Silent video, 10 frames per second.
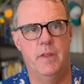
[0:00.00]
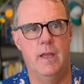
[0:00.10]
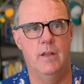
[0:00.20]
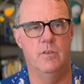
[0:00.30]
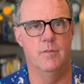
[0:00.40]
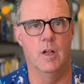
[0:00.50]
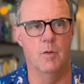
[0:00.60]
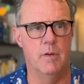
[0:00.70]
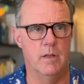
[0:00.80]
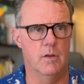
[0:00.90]
And
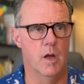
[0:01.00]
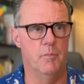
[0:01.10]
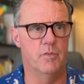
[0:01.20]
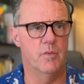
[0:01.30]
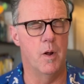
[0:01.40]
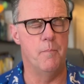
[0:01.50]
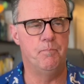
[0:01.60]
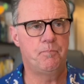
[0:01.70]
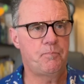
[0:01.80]
development comes from